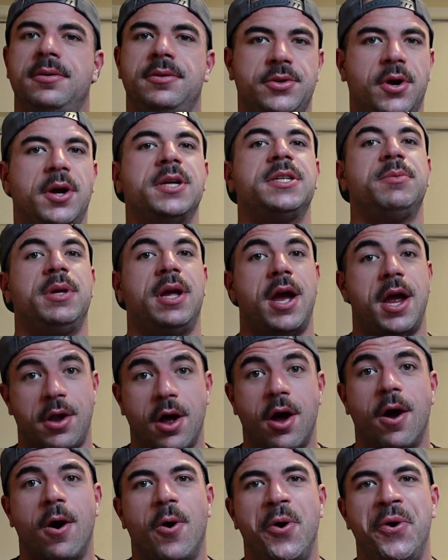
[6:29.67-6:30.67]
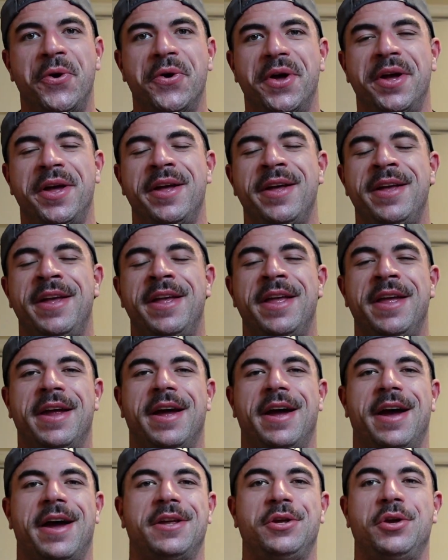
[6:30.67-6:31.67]
Trust me, I know.
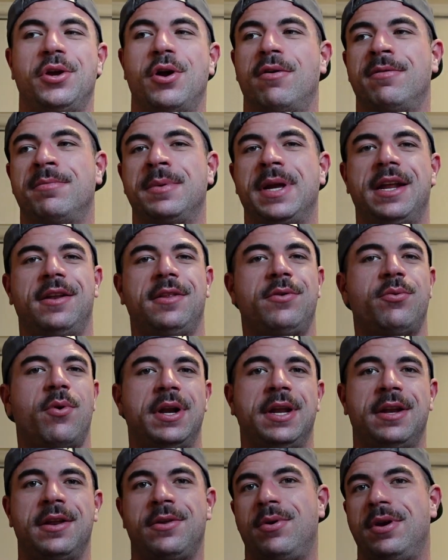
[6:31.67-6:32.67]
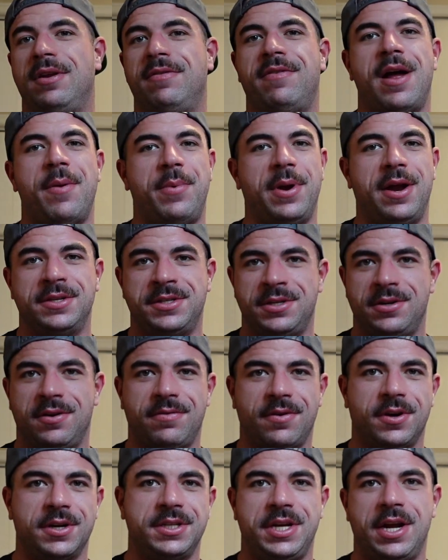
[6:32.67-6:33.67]
uh, you go from gaining twenty to twenty-five pounds in your
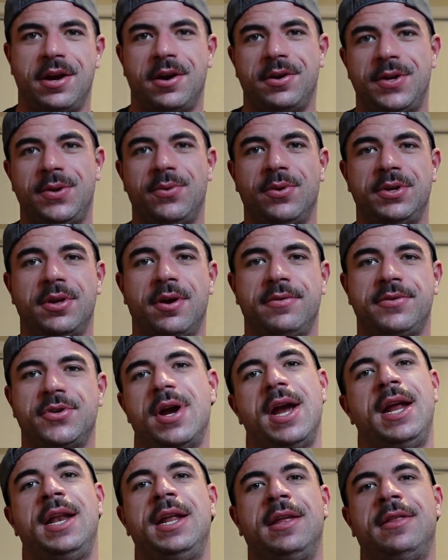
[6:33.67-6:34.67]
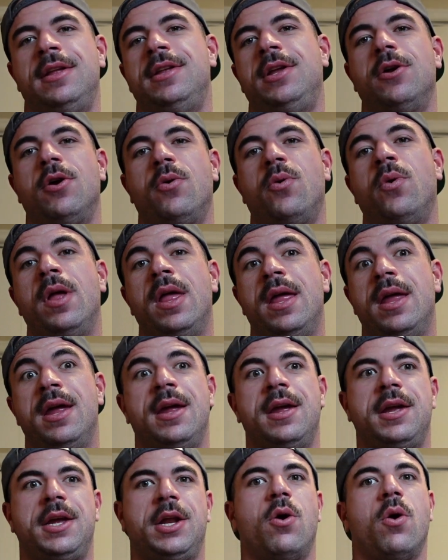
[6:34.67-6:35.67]
first year or two of, of training, and then you go,
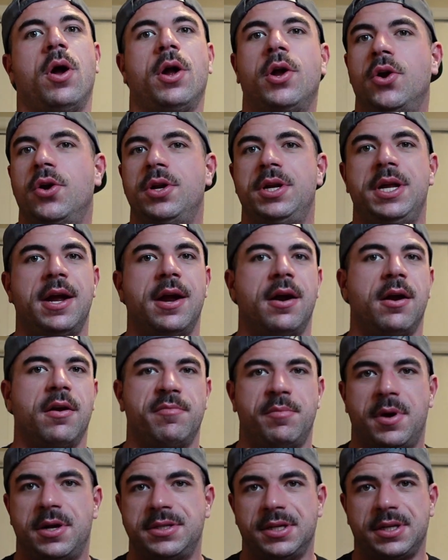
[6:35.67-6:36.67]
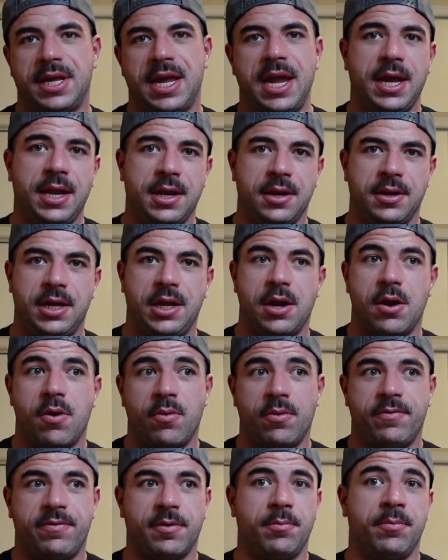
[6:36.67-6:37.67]
you know, a good year of muscle gain, you
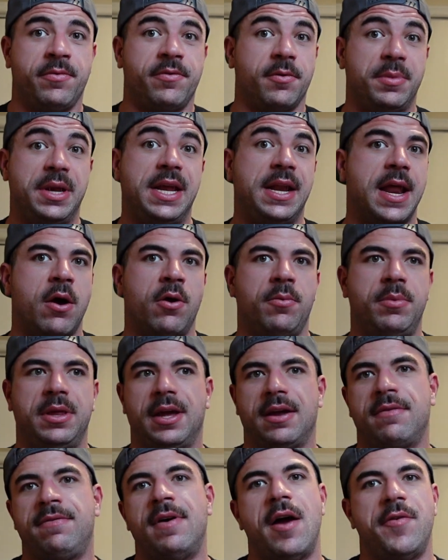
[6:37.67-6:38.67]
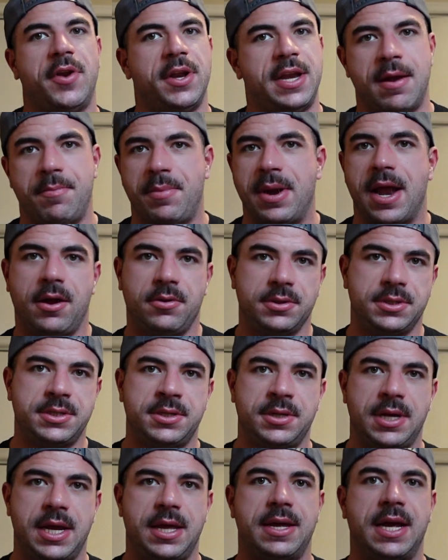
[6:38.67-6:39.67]
know, for, for me now would be like five to ten
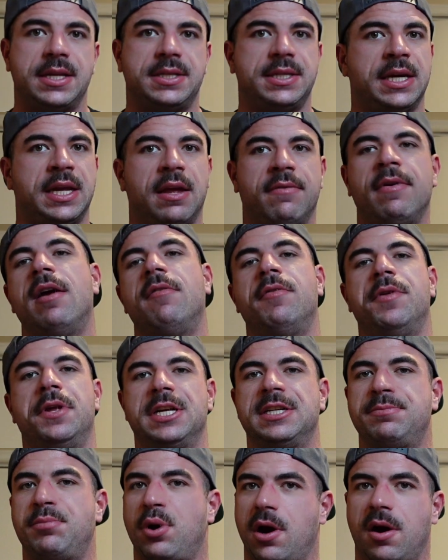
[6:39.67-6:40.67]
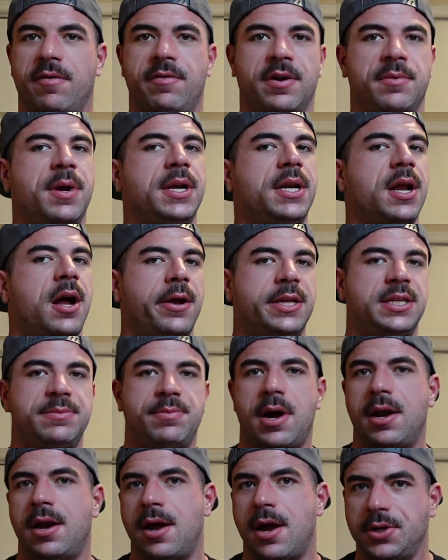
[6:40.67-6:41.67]
pounds. And that's like, if everything is perfect, my diet's
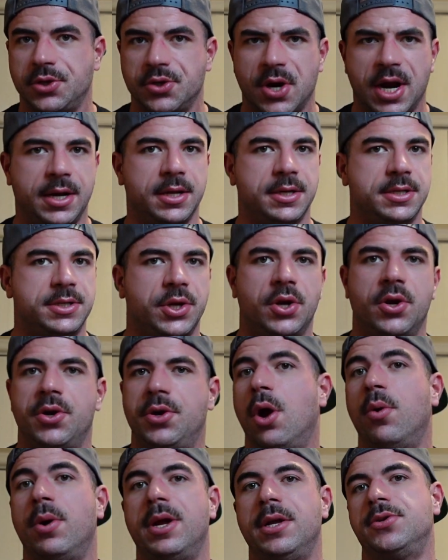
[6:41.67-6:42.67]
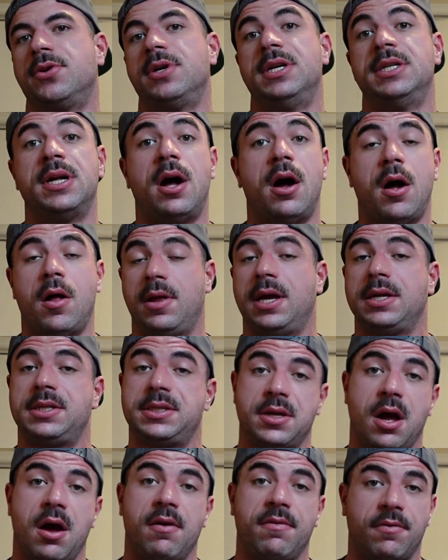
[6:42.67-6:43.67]
spot on, training is good, no injuries, all that
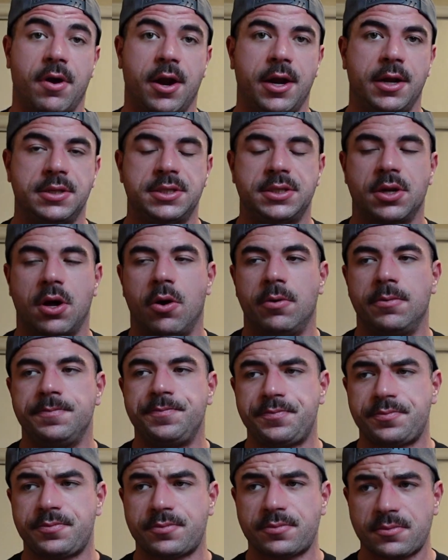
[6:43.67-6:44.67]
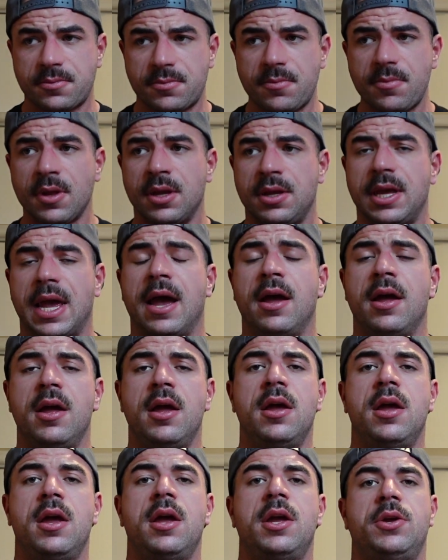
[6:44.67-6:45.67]
stuff, right? So yeah,
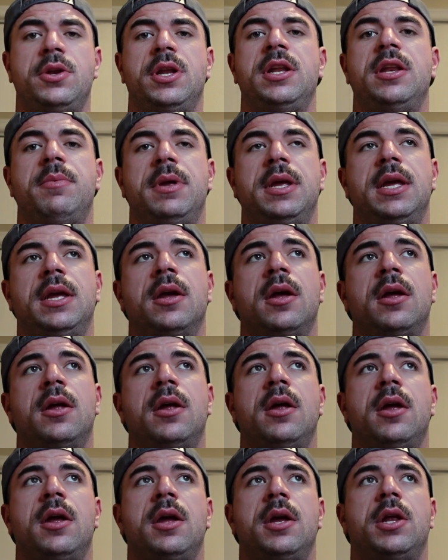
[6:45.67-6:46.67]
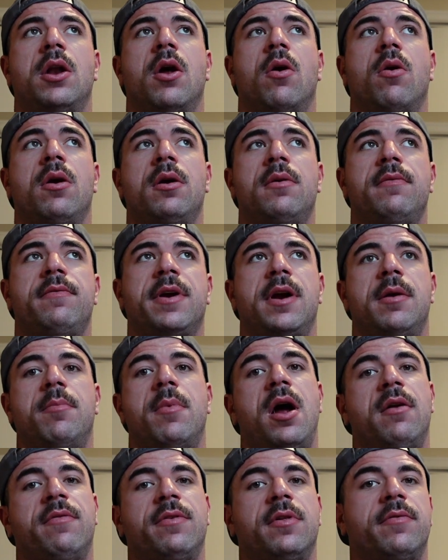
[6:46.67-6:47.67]
you need to be, you know, very
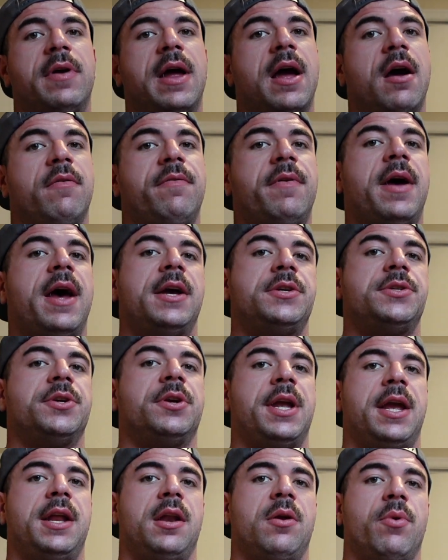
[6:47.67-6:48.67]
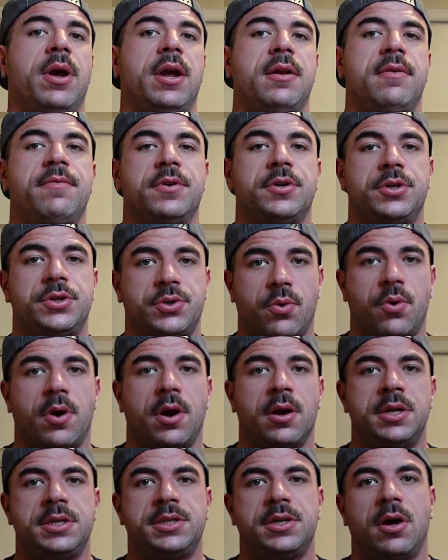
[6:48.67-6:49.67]
mindful of how fast you're gaining weight for
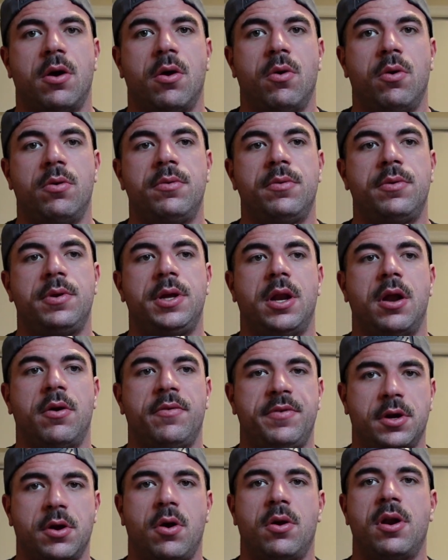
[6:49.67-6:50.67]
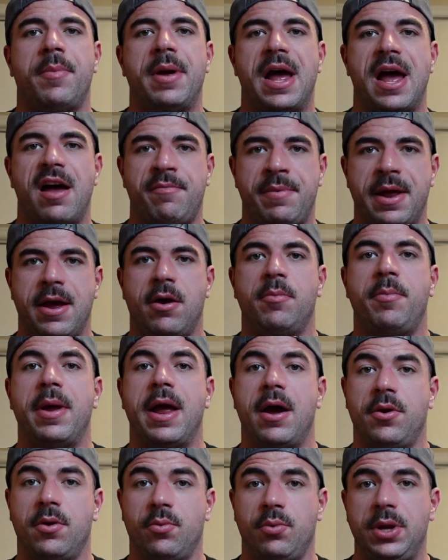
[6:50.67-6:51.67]
sure. So, you know, if you're going up half pound,
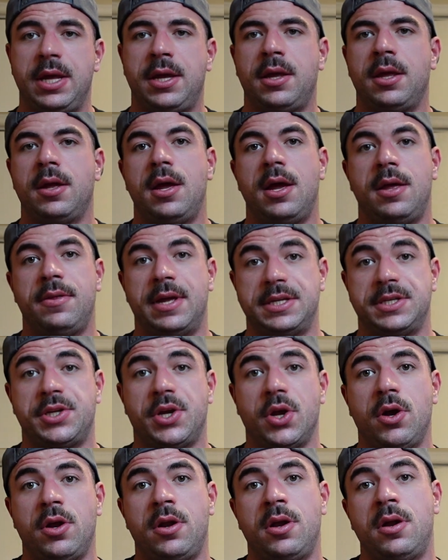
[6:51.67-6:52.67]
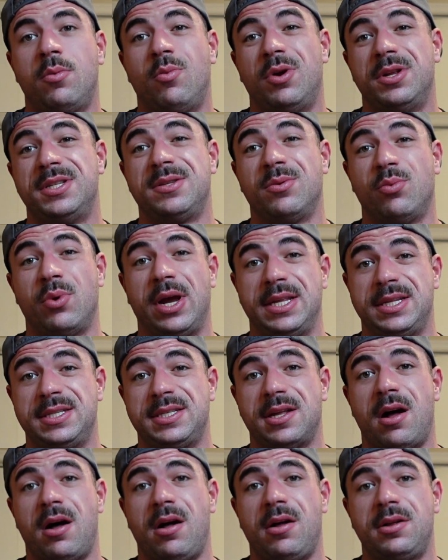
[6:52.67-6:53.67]
pound a week, that's good. Once the weight
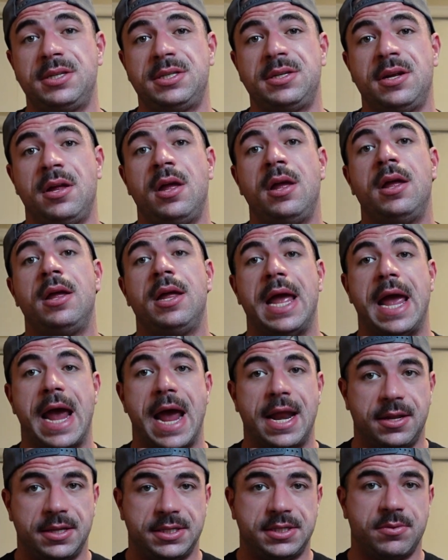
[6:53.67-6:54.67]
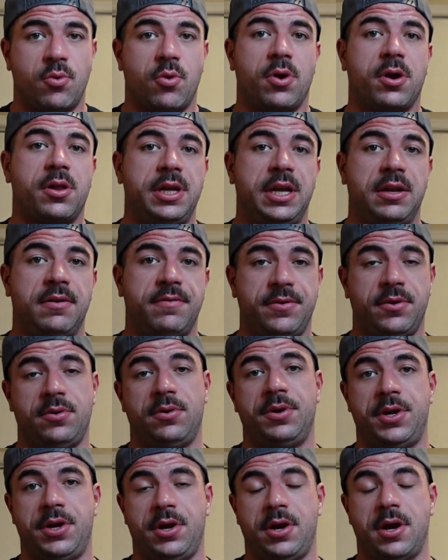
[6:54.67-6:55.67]
stalls, add in some more clean
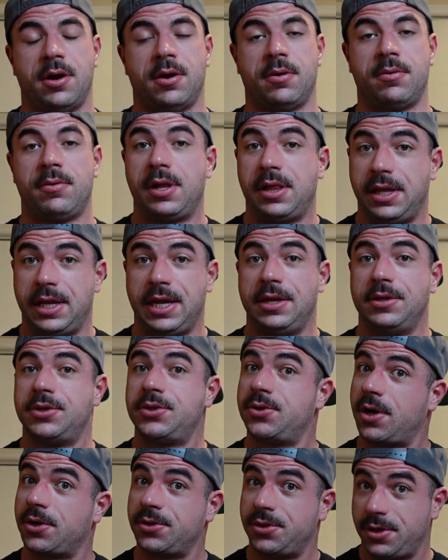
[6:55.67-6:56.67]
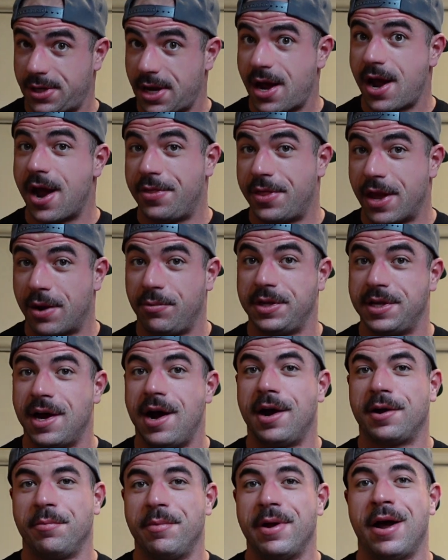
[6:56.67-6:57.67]
food to your clean structured diet that we
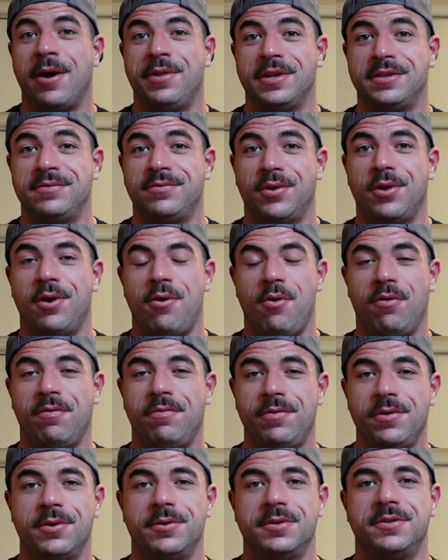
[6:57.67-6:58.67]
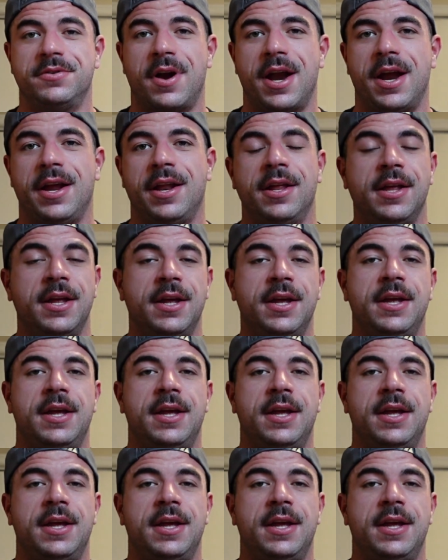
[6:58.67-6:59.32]
talked about that's full of whole foods, right?